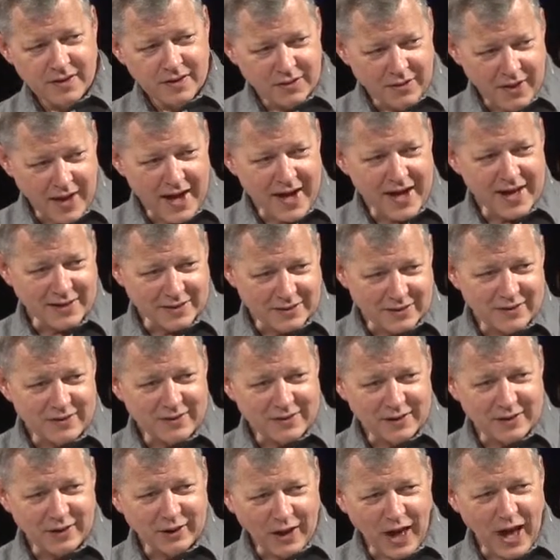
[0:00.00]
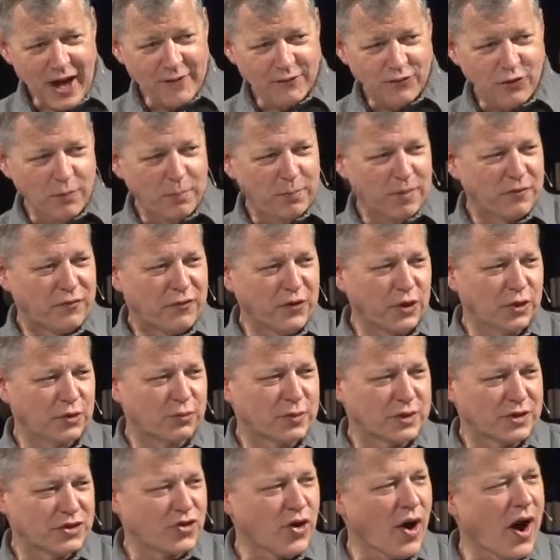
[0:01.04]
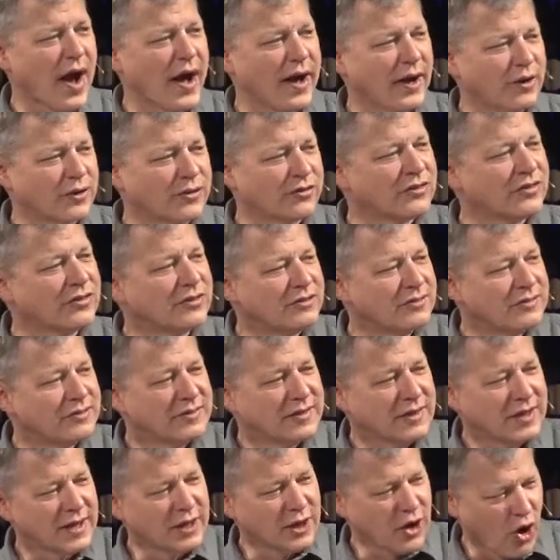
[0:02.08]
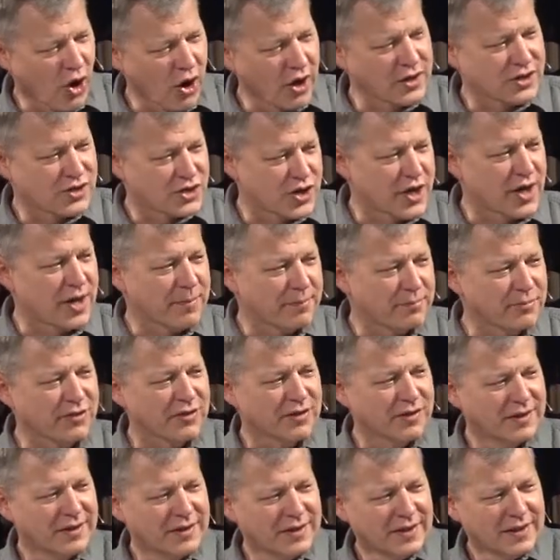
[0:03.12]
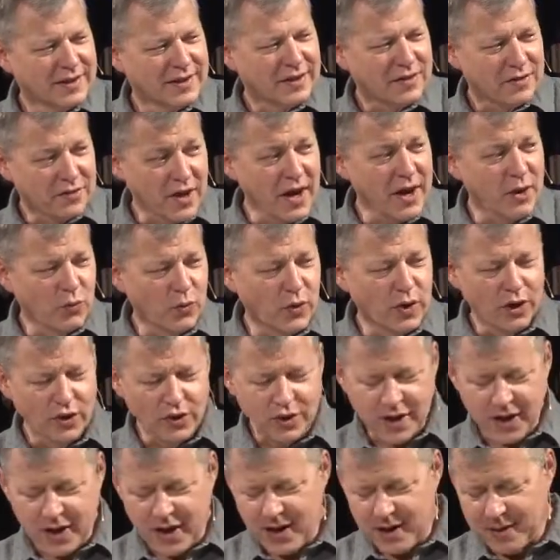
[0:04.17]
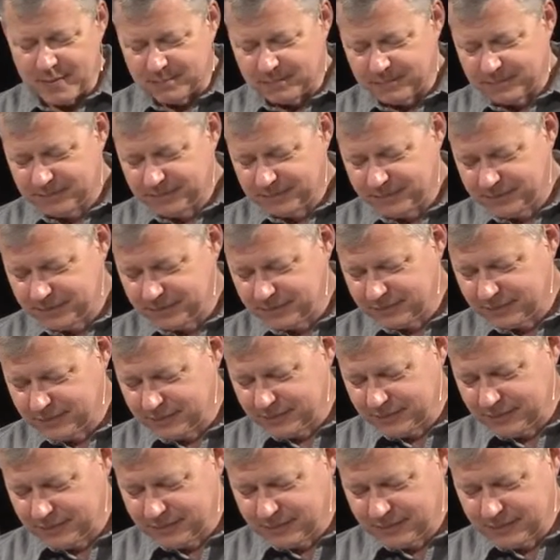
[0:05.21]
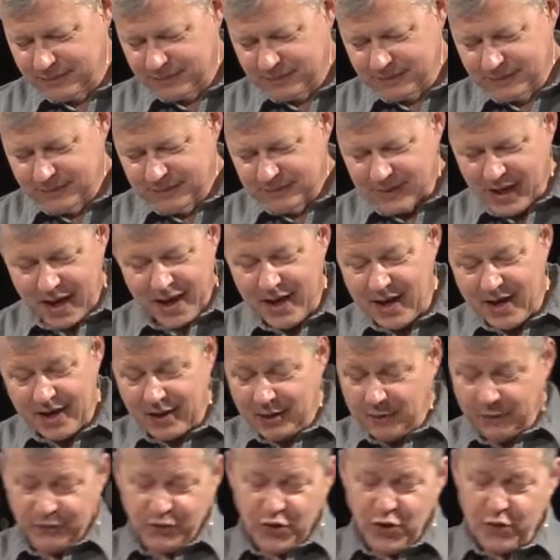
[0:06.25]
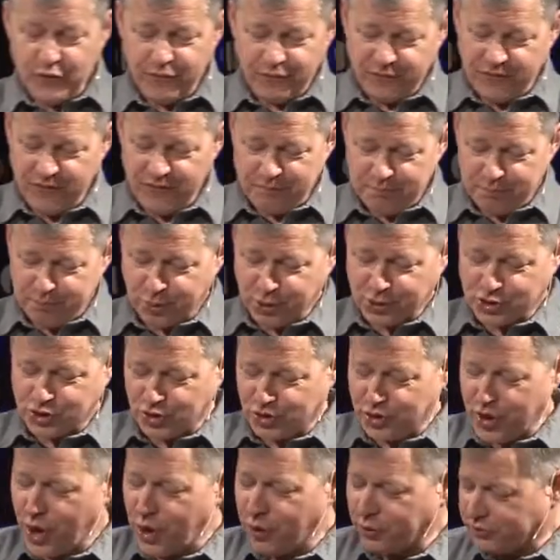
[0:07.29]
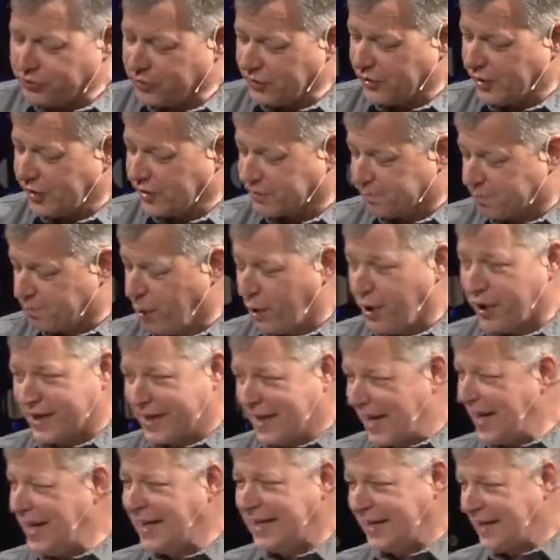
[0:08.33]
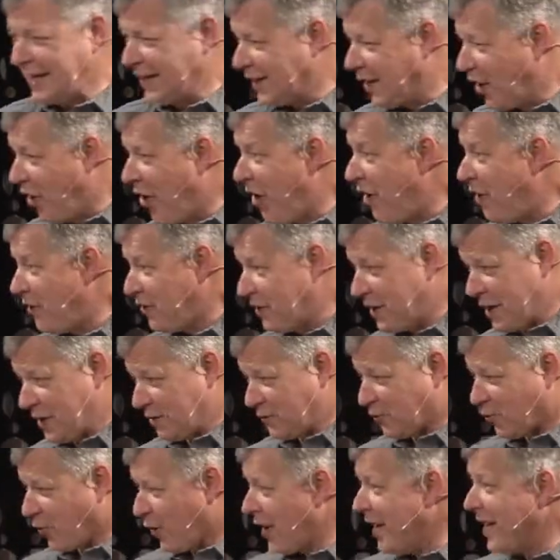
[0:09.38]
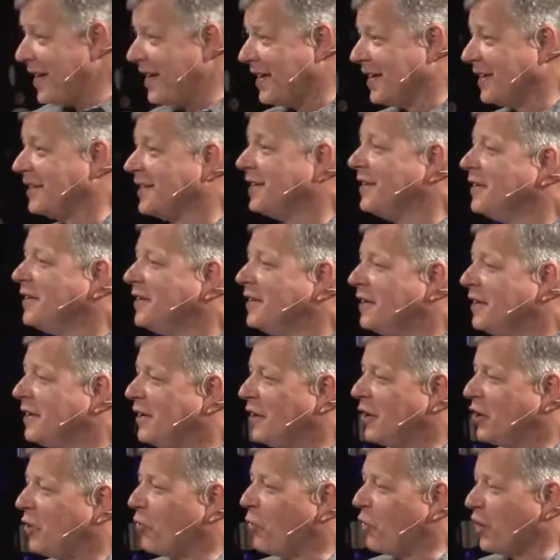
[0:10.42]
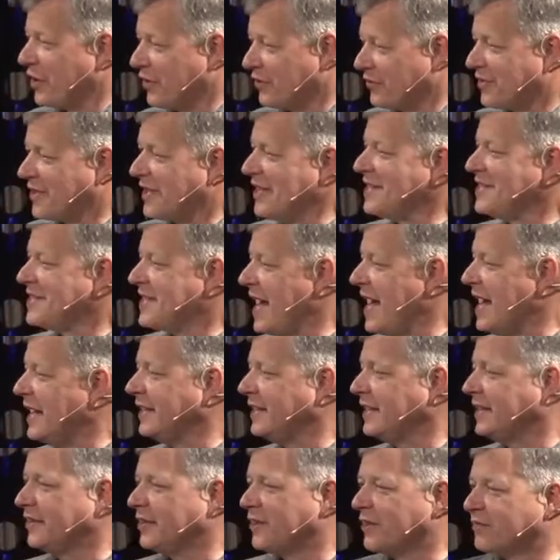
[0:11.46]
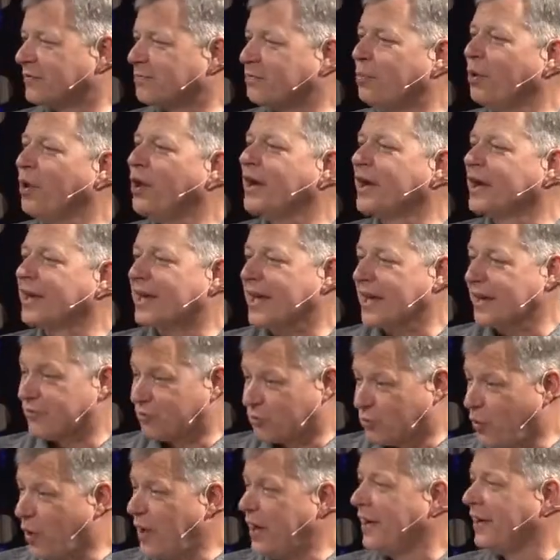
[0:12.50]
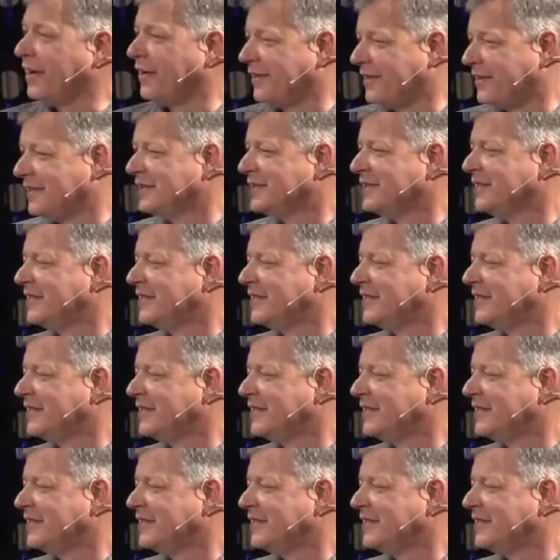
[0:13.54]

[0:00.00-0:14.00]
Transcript: that life will be filled with trials and hardships. They will come. And if you've put your nose in this book, any at all, and read what is contained in this book as well,